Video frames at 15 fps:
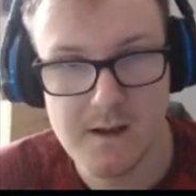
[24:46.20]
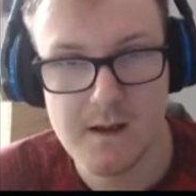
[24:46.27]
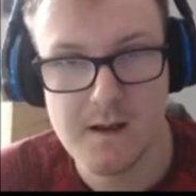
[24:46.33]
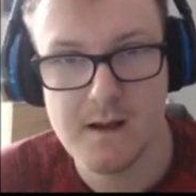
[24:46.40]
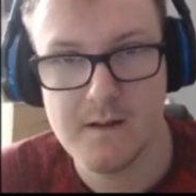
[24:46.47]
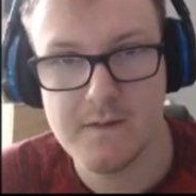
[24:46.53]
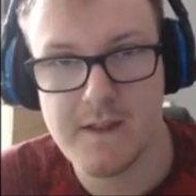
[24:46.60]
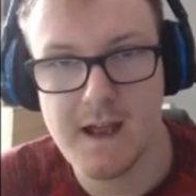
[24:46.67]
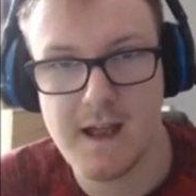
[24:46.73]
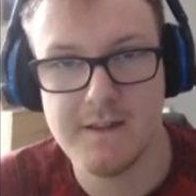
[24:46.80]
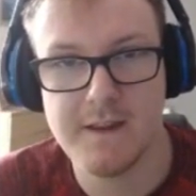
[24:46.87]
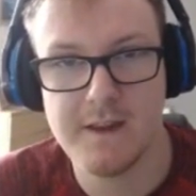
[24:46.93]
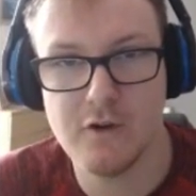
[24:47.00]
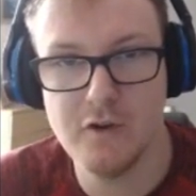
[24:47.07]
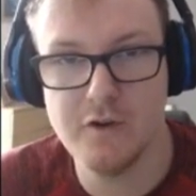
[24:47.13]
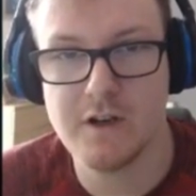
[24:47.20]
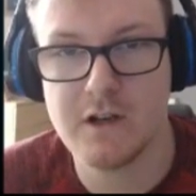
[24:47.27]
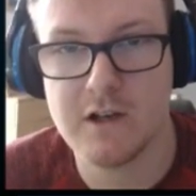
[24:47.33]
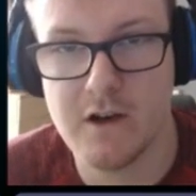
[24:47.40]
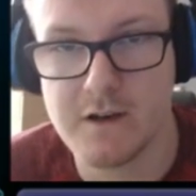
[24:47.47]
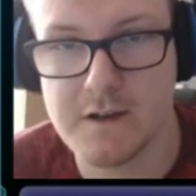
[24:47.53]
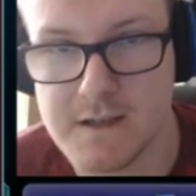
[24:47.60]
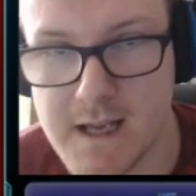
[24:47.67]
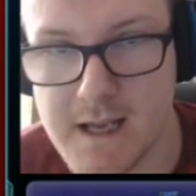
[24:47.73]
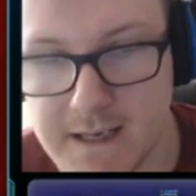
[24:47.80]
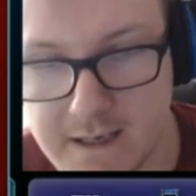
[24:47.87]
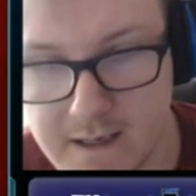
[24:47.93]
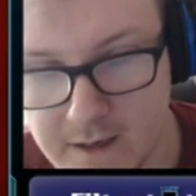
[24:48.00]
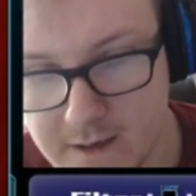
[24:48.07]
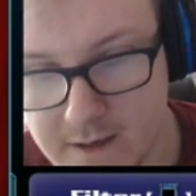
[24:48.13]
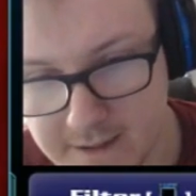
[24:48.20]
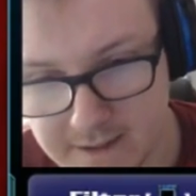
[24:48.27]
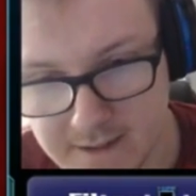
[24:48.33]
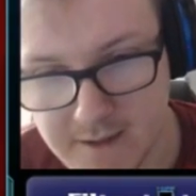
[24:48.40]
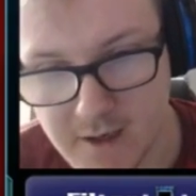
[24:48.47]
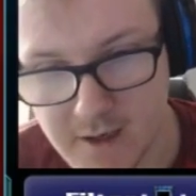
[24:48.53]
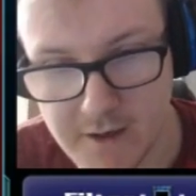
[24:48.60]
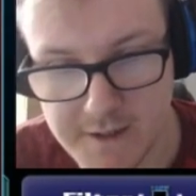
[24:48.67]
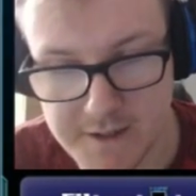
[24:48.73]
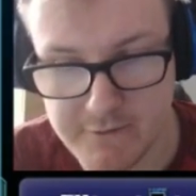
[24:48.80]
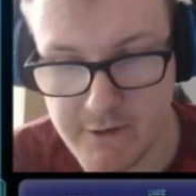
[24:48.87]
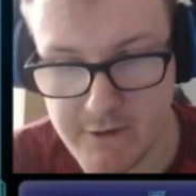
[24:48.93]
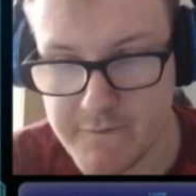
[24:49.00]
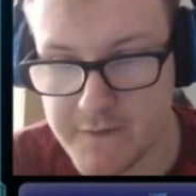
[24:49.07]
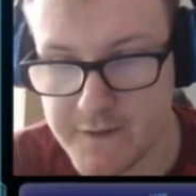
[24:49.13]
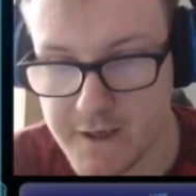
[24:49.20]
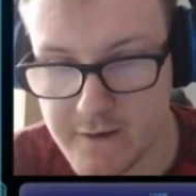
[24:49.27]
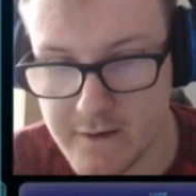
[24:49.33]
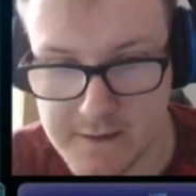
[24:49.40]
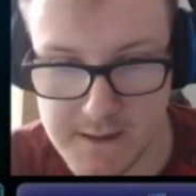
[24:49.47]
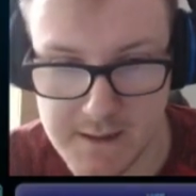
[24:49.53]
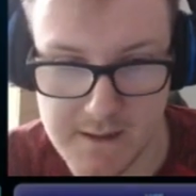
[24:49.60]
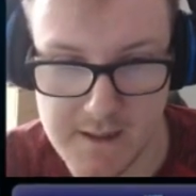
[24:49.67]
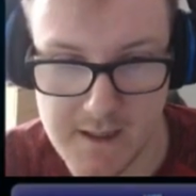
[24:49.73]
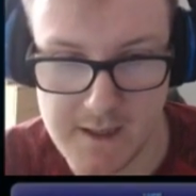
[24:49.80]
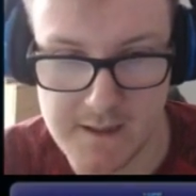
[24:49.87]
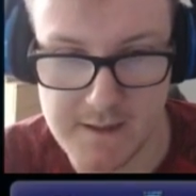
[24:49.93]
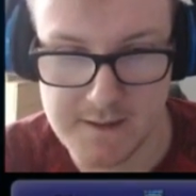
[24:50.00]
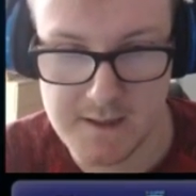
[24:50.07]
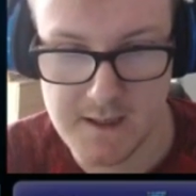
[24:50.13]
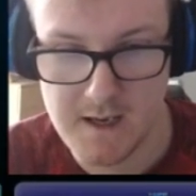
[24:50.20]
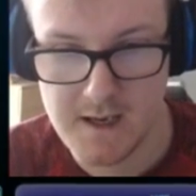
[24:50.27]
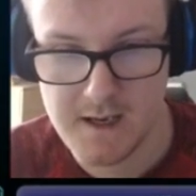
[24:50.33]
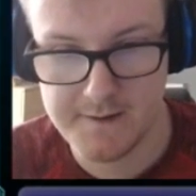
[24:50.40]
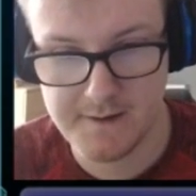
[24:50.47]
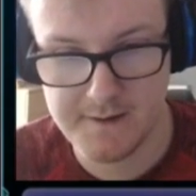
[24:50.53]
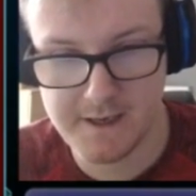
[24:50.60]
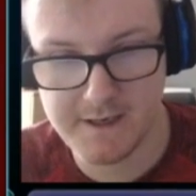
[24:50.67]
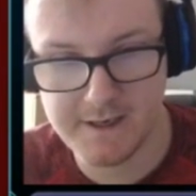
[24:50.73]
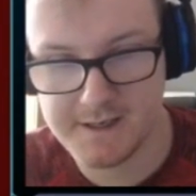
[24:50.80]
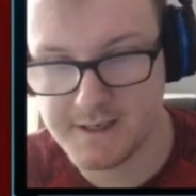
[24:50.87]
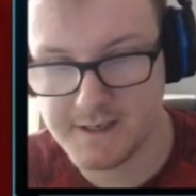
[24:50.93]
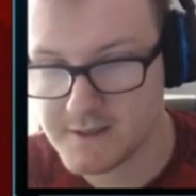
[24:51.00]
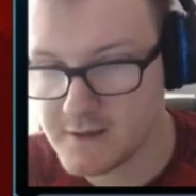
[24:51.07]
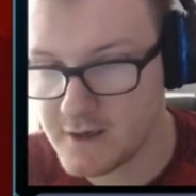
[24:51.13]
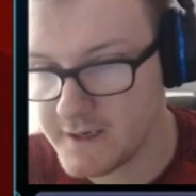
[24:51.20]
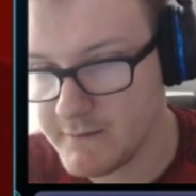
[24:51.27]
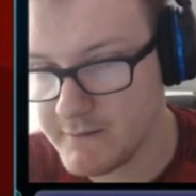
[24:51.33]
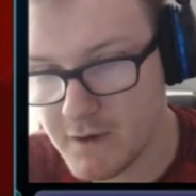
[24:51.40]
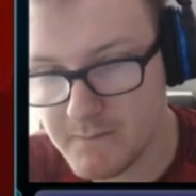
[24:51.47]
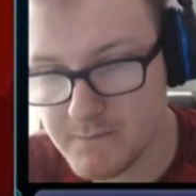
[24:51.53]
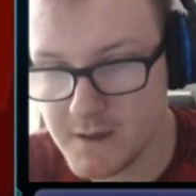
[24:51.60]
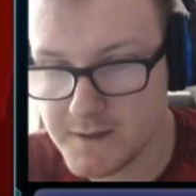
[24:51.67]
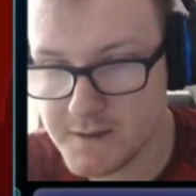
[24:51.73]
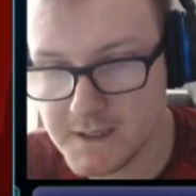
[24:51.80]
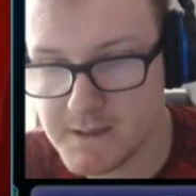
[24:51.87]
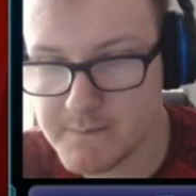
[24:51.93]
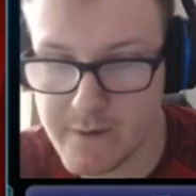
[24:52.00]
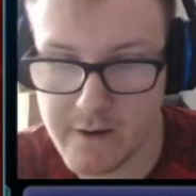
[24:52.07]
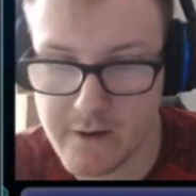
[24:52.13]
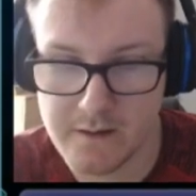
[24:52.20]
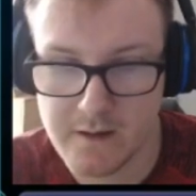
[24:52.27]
Then the Underclock Taker, this card is great for the OTKs. Like, you get to target 1 monster your opponent